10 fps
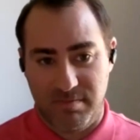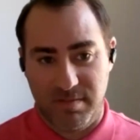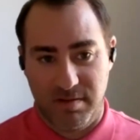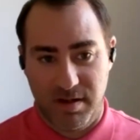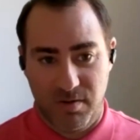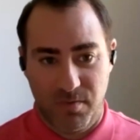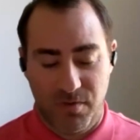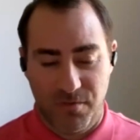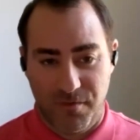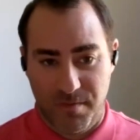
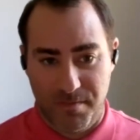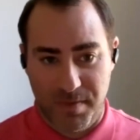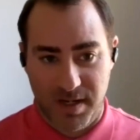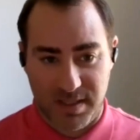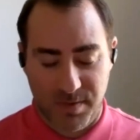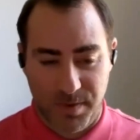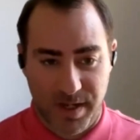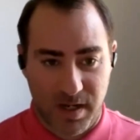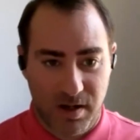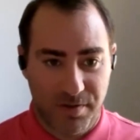move from being someone that
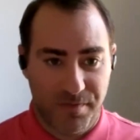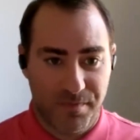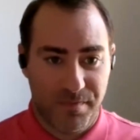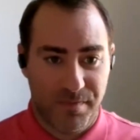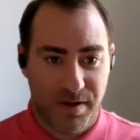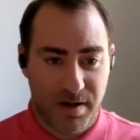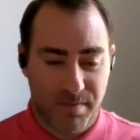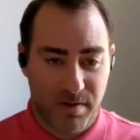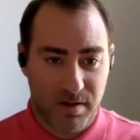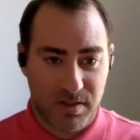called the
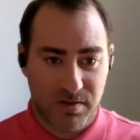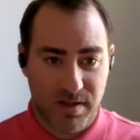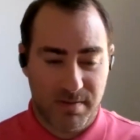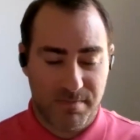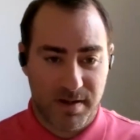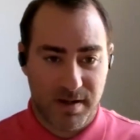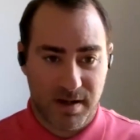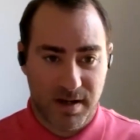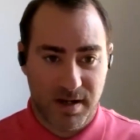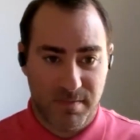number to then
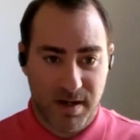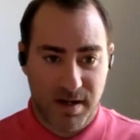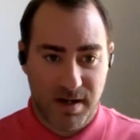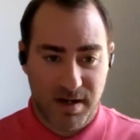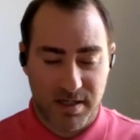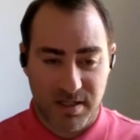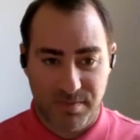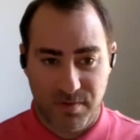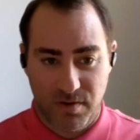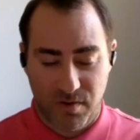being admitted into the
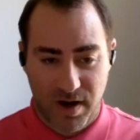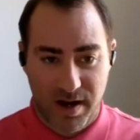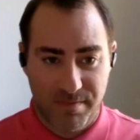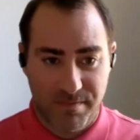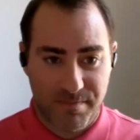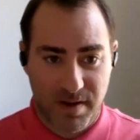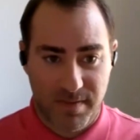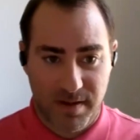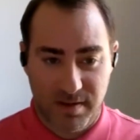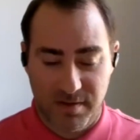program,
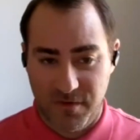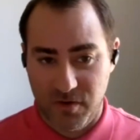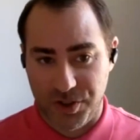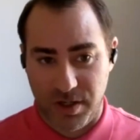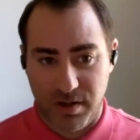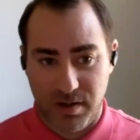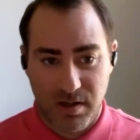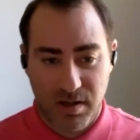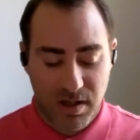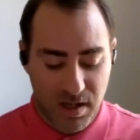maybe in the future.
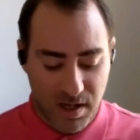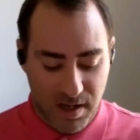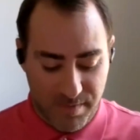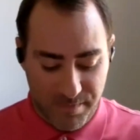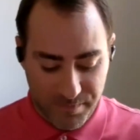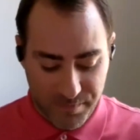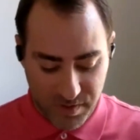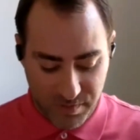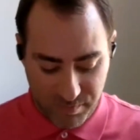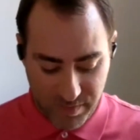
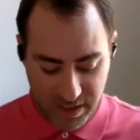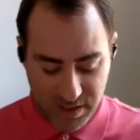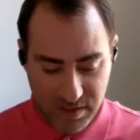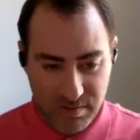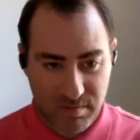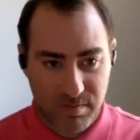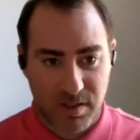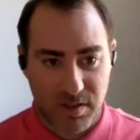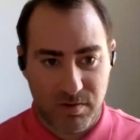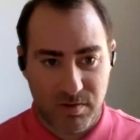So that's
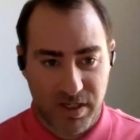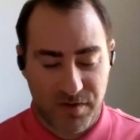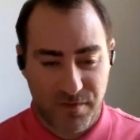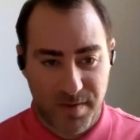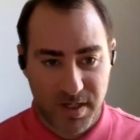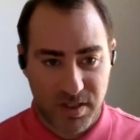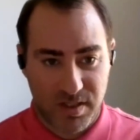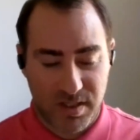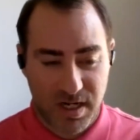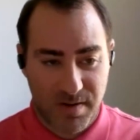the transformation
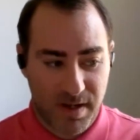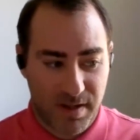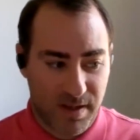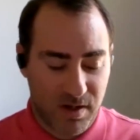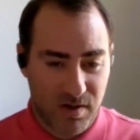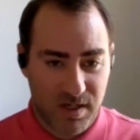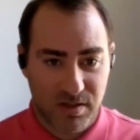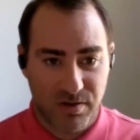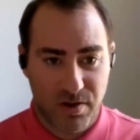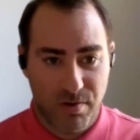step. And then you need to
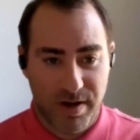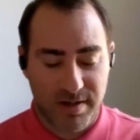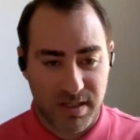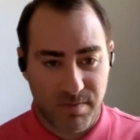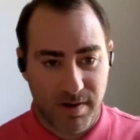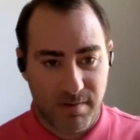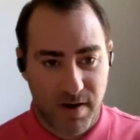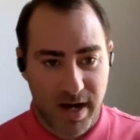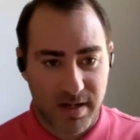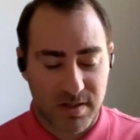load it somewhere,
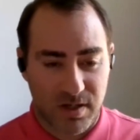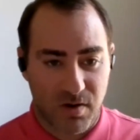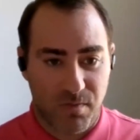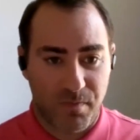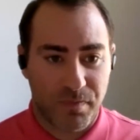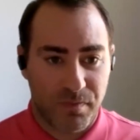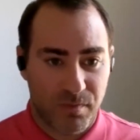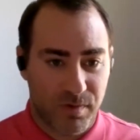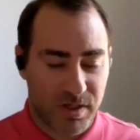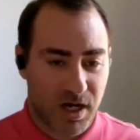right? So
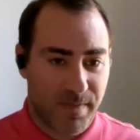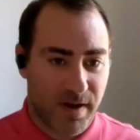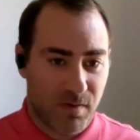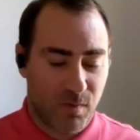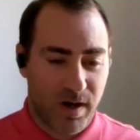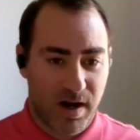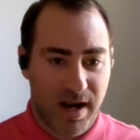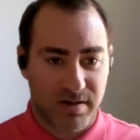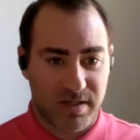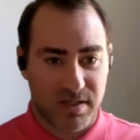we talk about
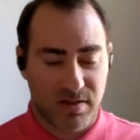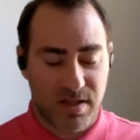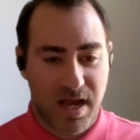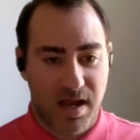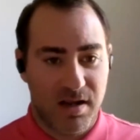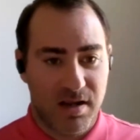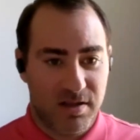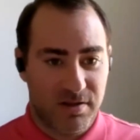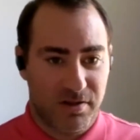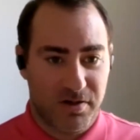warehouses a lot.
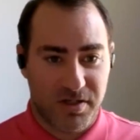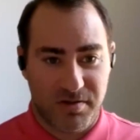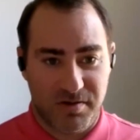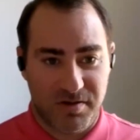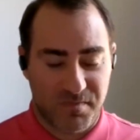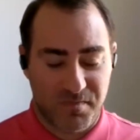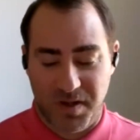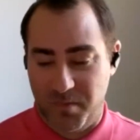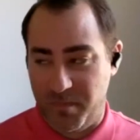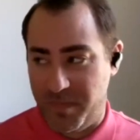There's
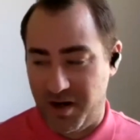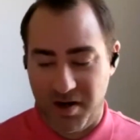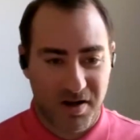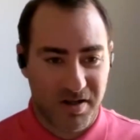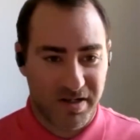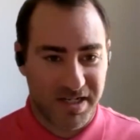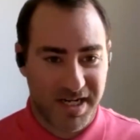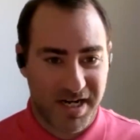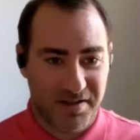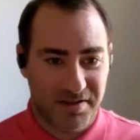something bigger called a
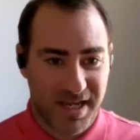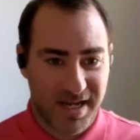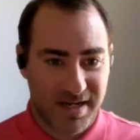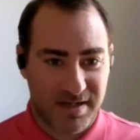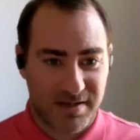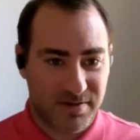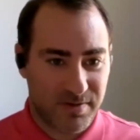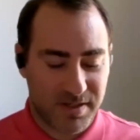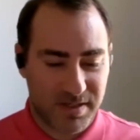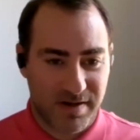data lake,
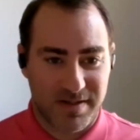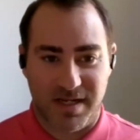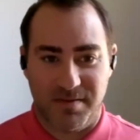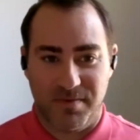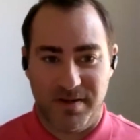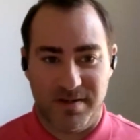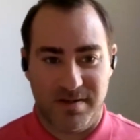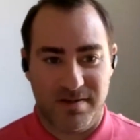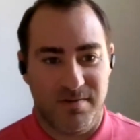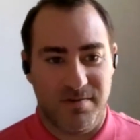which sounds like a
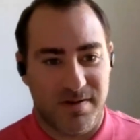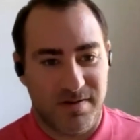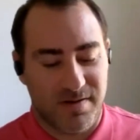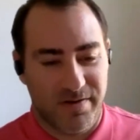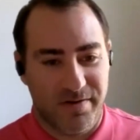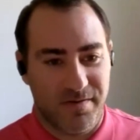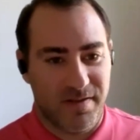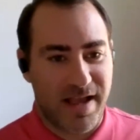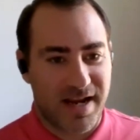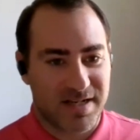place you go to
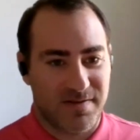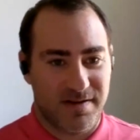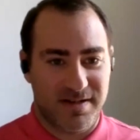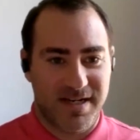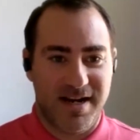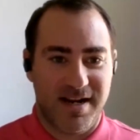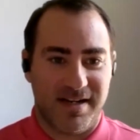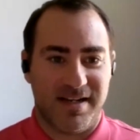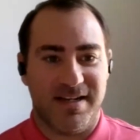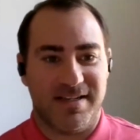relax with your data, I
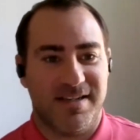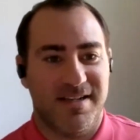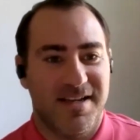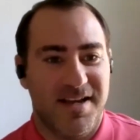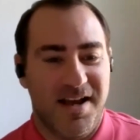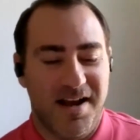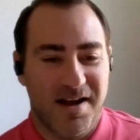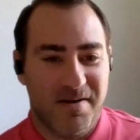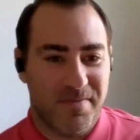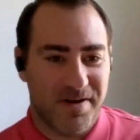guess.
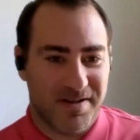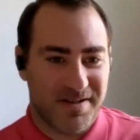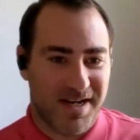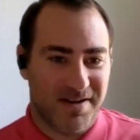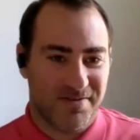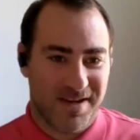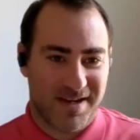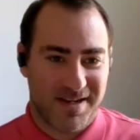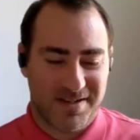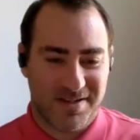But a data lake
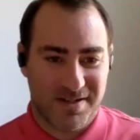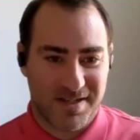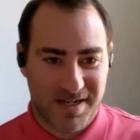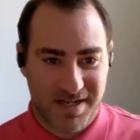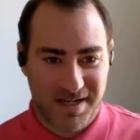is just,